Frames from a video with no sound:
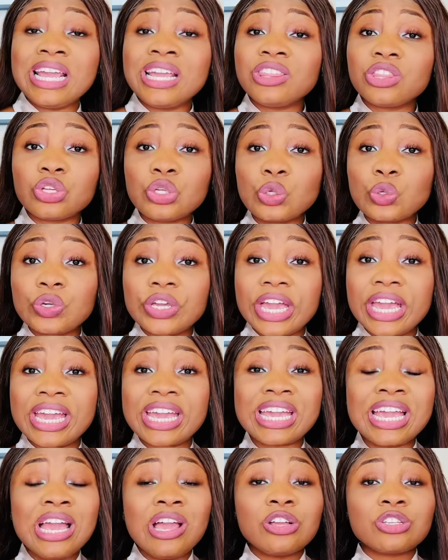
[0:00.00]
in the
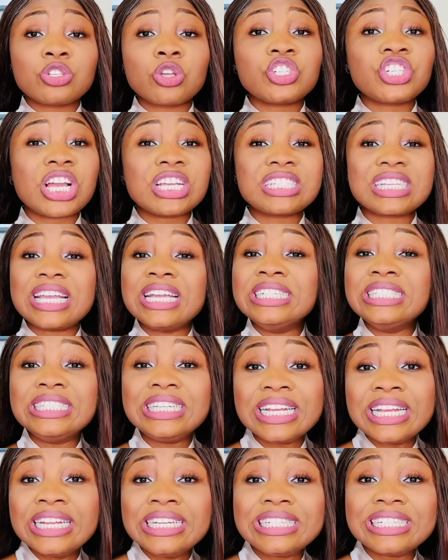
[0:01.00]
UK, such as
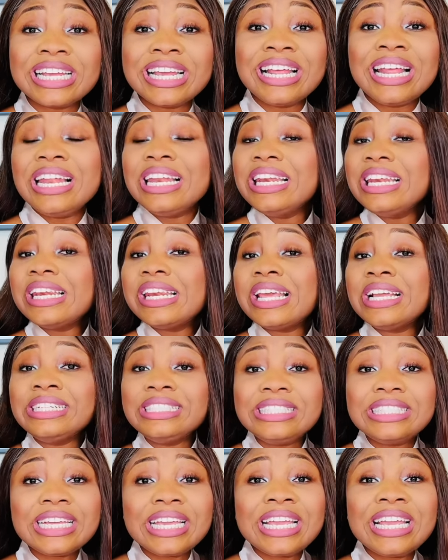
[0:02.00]
Indeed,
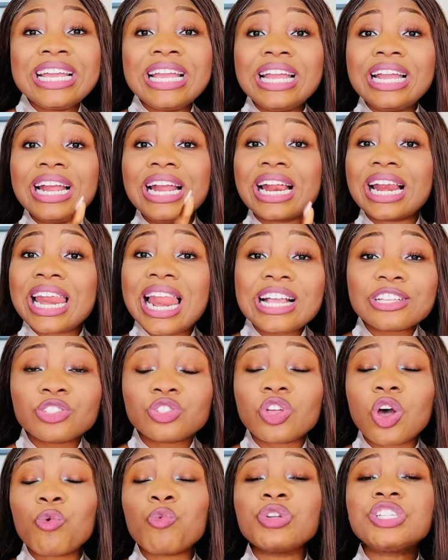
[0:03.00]
LinkedIn,
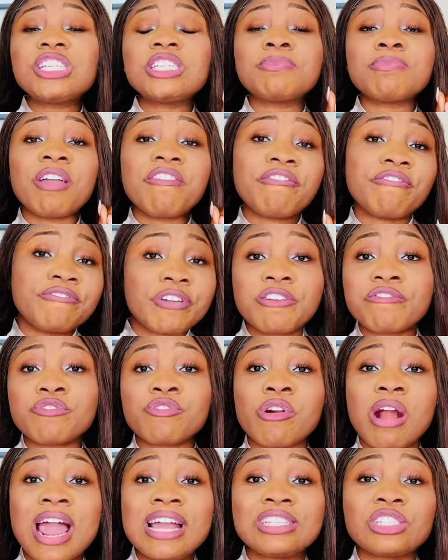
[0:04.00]
Glassdoor, which is my
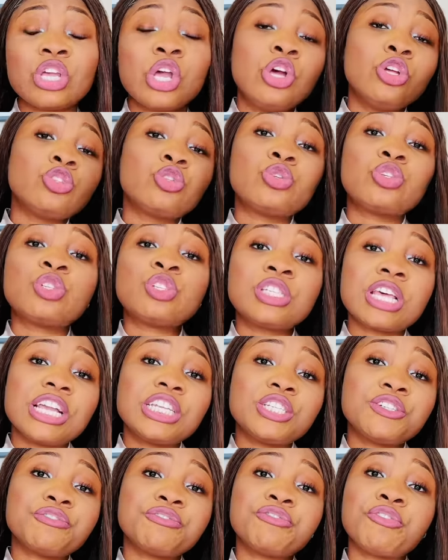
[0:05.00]
favorite to
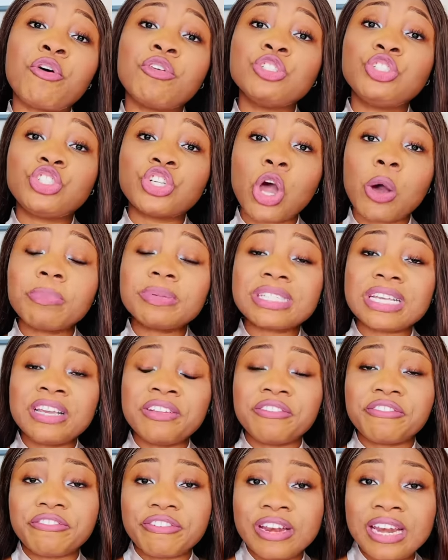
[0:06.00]
search for jobs
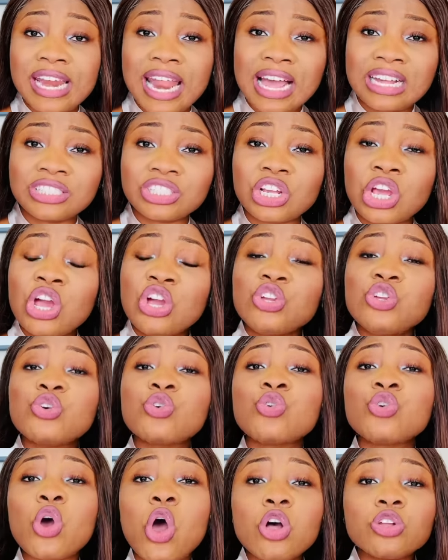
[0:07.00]
in Finland. You
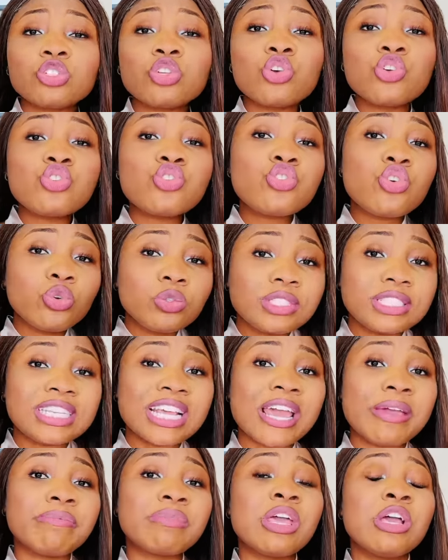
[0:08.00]
could also use
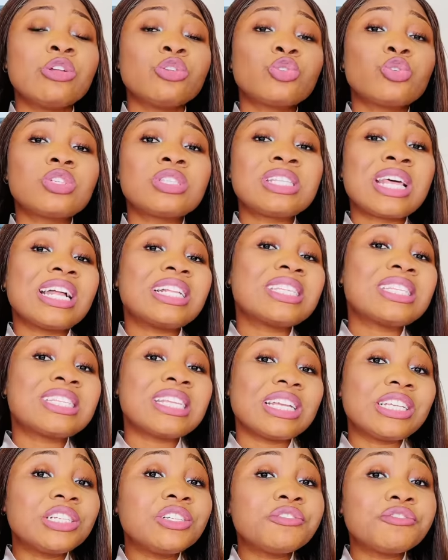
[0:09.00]
them to start
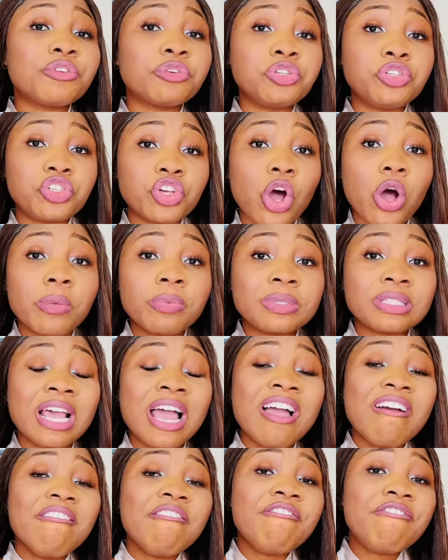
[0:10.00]
searching for jobs,
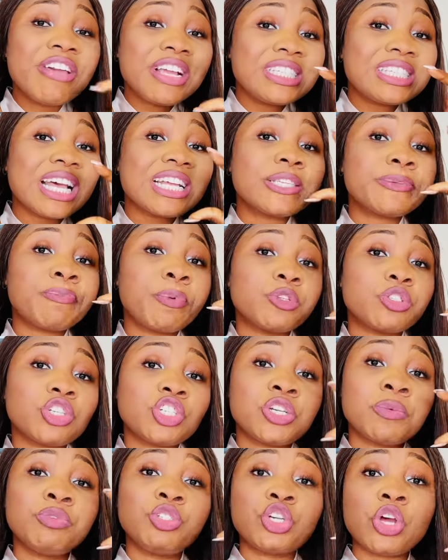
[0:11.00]
visa
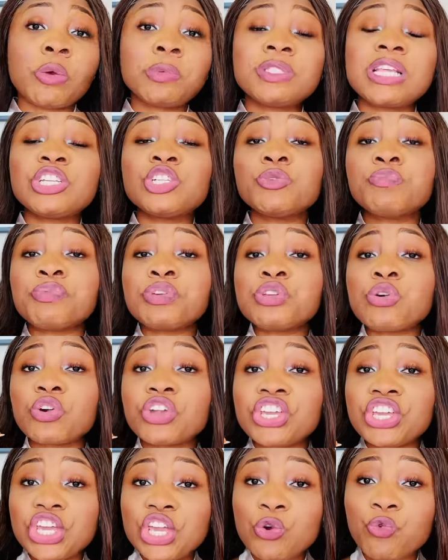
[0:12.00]
sponsorship jobs. That should be
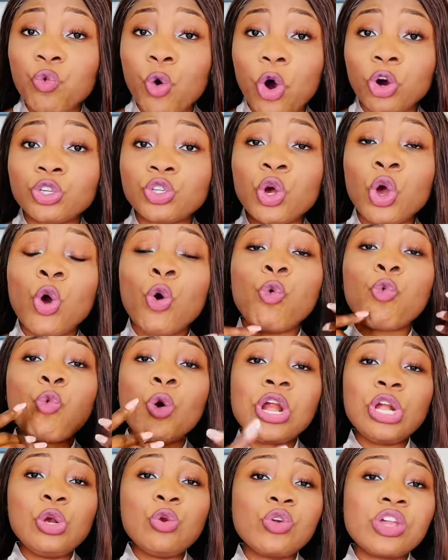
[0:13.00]
your keyword
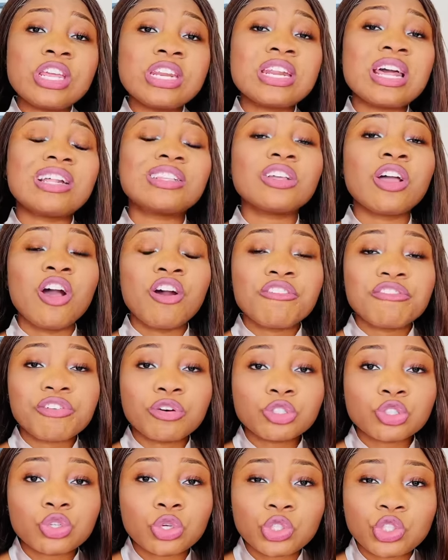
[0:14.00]
when looking up
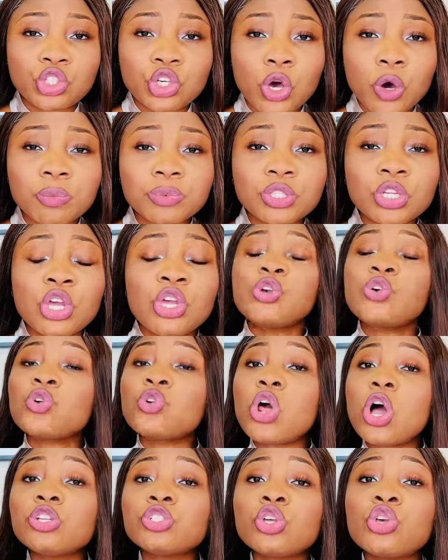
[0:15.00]
for such jobs. You
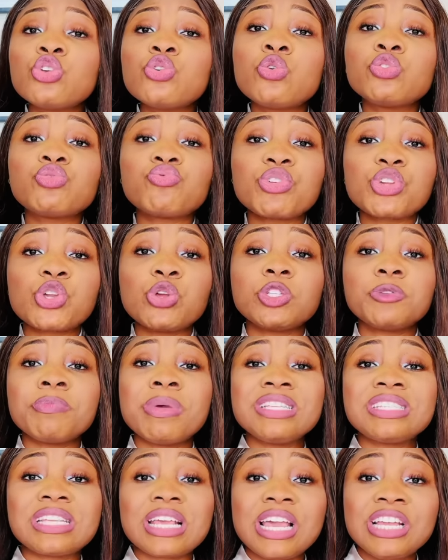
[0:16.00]
could also use
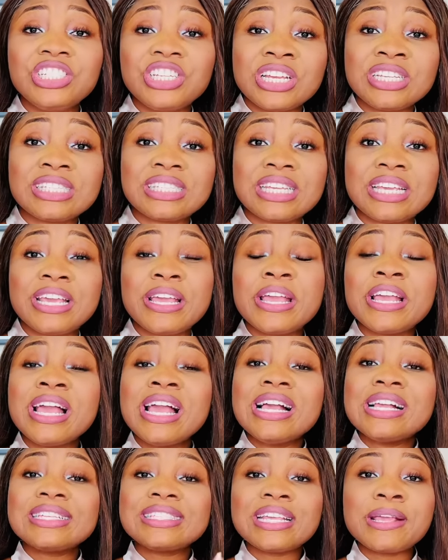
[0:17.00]
recruitment agency.
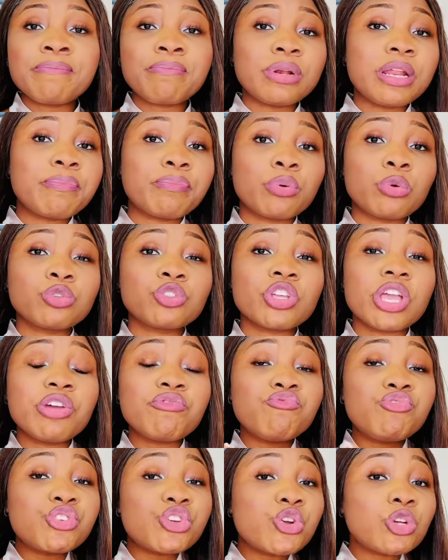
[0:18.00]
Simply put,
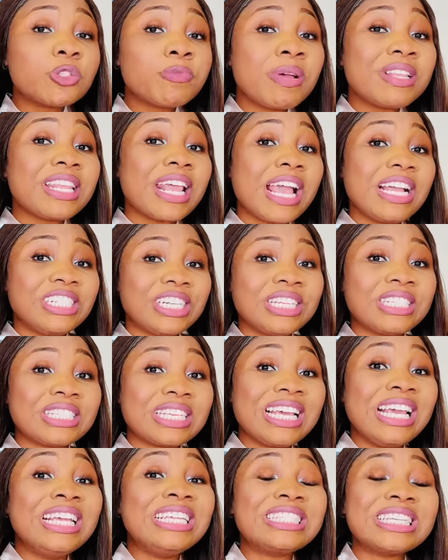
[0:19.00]
a recruitment
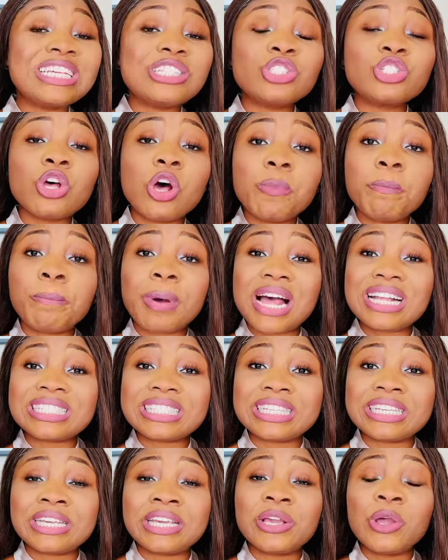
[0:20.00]
agency is a third
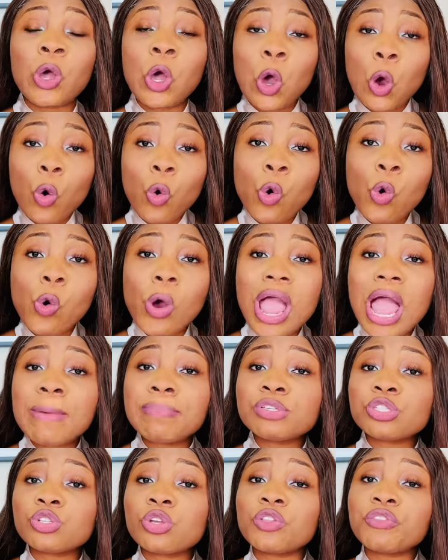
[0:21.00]
party who
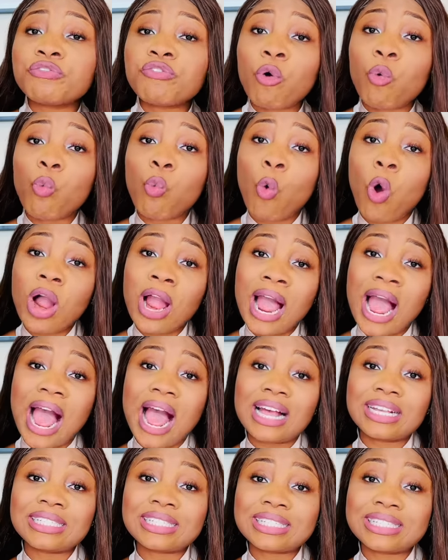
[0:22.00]
helps sort for
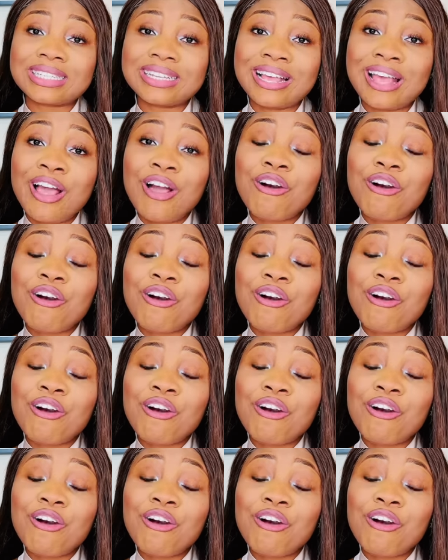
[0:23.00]
workers